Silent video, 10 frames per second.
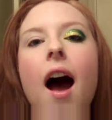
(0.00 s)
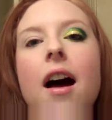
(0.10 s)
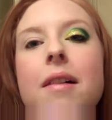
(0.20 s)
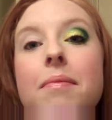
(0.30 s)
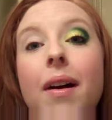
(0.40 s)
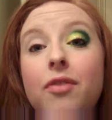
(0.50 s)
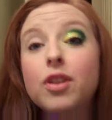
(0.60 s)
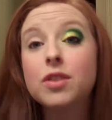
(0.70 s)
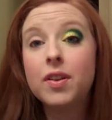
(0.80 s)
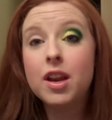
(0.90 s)
My
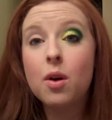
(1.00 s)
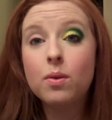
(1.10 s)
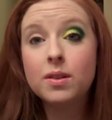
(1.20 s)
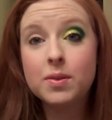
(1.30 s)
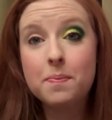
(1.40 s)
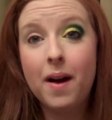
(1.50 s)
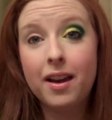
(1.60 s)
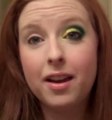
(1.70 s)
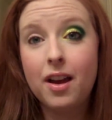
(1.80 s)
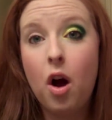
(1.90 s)
first video was
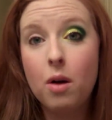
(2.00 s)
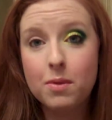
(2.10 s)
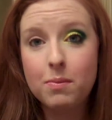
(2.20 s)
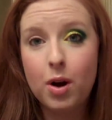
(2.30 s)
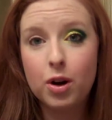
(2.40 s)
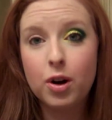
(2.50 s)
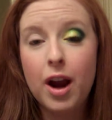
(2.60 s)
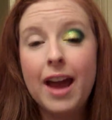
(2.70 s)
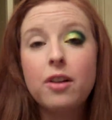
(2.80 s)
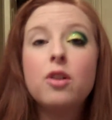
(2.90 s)
my alma
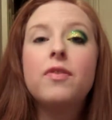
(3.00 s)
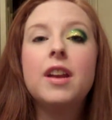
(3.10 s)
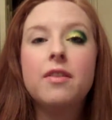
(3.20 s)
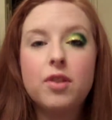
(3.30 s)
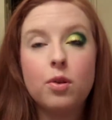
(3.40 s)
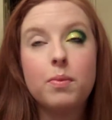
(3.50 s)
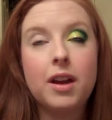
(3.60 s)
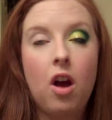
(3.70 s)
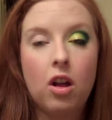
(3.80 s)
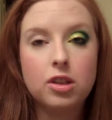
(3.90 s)
mater. I don't know if any of you are
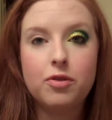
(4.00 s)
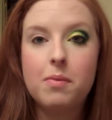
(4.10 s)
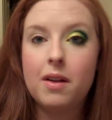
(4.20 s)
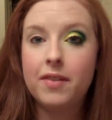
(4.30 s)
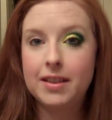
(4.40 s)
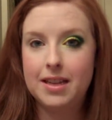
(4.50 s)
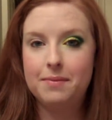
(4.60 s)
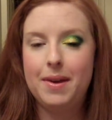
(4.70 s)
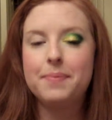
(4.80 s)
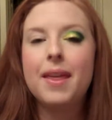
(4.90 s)
big college football fans
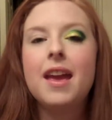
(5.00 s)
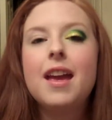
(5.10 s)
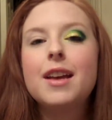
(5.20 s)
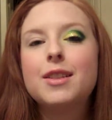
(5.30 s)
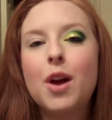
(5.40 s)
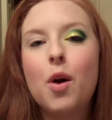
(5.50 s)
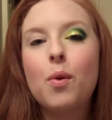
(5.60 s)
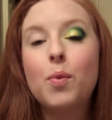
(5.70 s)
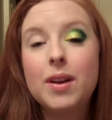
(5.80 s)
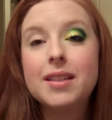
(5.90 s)
like me.
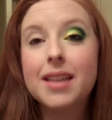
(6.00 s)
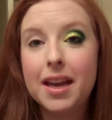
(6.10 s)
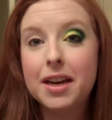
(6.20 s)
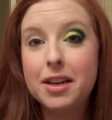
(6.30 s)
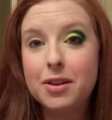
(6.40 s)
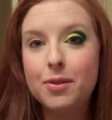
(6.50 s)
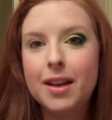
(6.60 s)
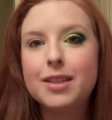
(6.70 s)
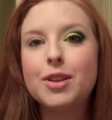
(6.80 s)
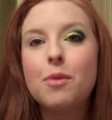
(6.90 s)
So we decided to do
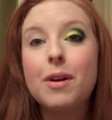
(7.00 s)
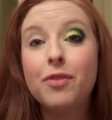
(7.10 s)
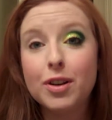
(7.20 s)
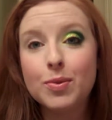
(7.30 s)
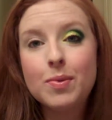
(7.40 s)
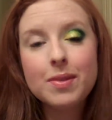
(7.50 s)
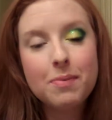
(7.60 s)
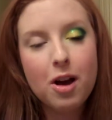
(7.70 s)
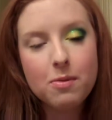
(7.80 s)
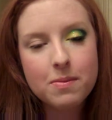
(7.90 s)
this. So my first one was
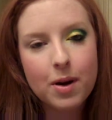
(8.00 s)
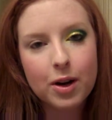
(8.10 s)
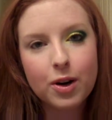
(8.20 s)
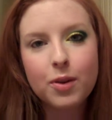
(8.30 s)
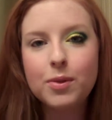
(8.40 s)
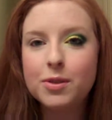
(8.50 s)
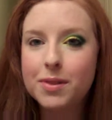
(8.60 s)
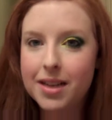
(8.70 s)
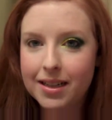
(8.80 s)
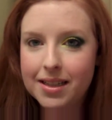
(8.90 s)
my alma mater, which
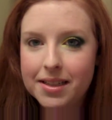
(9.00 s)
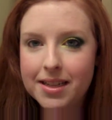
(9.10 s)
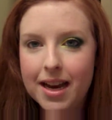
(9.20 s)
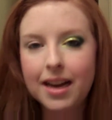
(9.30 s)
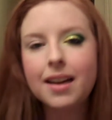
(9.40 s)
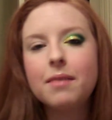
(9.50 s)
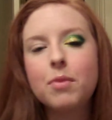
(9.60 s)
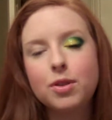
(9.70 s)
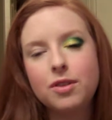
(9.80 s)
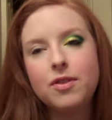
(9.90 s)
was Texas Tech. And
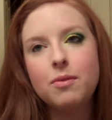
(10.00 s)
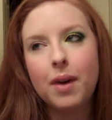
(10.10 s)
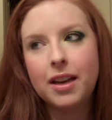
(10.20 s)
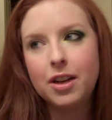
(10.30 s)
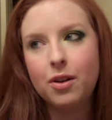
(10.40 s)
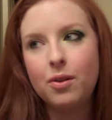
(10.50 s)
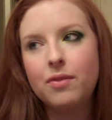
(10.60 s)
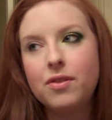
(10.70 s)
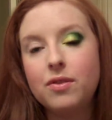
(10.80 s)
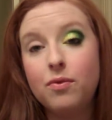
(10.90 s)
most of you might know
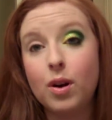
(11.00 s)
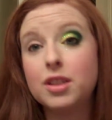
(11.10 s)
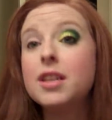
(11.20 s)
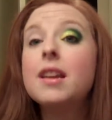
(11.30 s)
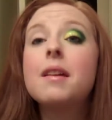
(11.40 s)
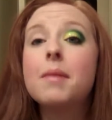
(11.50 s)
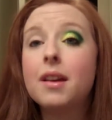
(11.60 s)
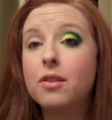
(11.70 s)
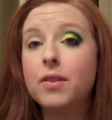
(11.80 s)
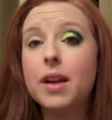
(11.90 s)
if you've watched any of
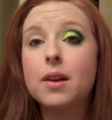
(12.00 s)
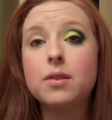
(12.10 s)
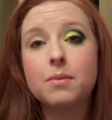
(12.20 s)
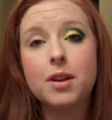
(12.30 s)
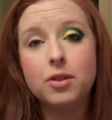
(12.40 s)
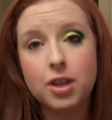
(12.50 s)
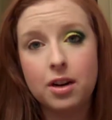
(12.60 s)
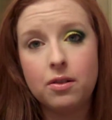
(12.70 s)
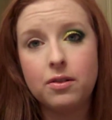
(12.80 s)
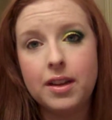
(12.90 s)
my other videos on my other
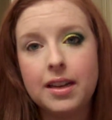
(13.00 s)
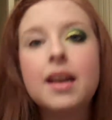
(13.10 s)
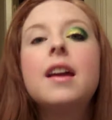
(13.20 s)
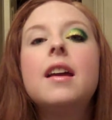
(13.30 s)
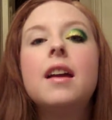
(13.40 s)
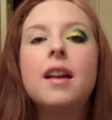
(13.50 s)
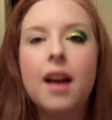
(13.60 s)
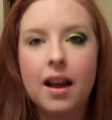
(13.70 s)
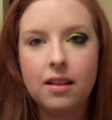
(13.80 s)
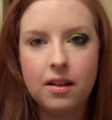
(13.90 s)
channel that
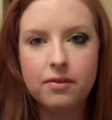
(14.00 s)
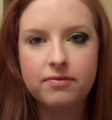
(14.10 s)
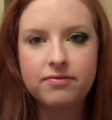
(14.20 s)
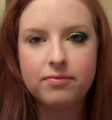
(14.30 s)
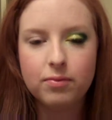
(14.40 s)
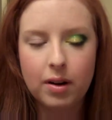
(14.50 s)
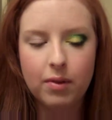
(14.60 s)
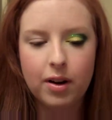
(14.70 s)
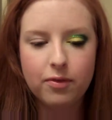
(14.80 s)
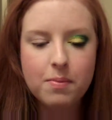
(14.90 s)
I love
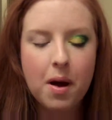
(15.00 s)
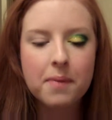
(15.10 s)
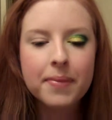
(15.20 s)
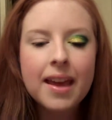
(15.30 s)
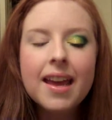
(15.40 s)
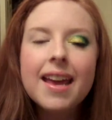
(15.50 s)
Red Raider football.